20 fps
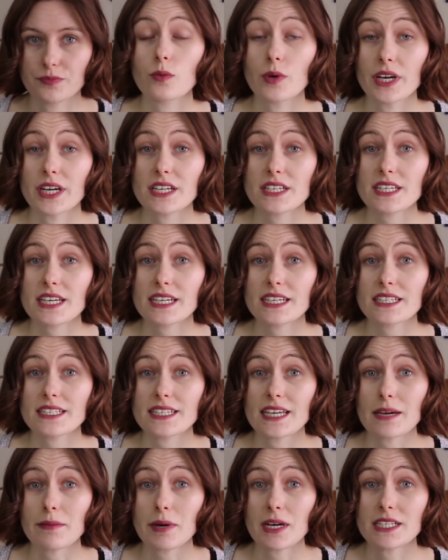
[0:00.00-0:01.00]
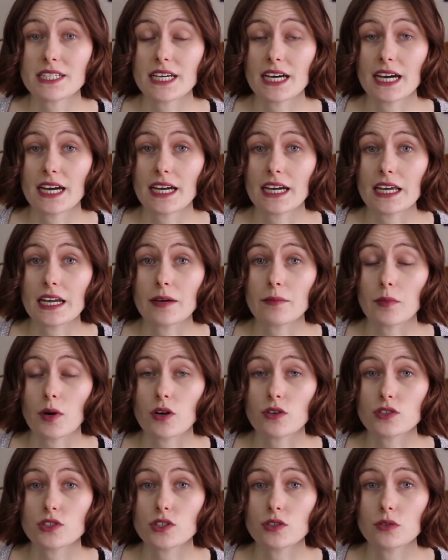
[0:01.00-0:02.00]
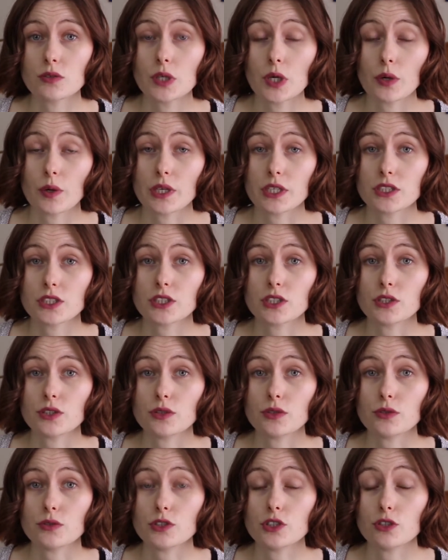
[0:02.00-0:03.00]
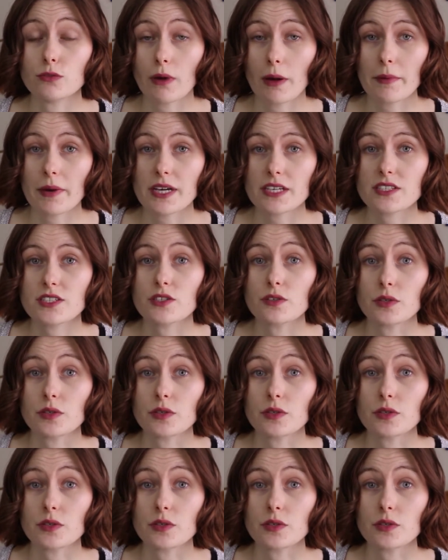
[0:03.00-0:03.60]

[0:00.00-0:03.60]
We're gonna take it day by day, and I'm also going to do my best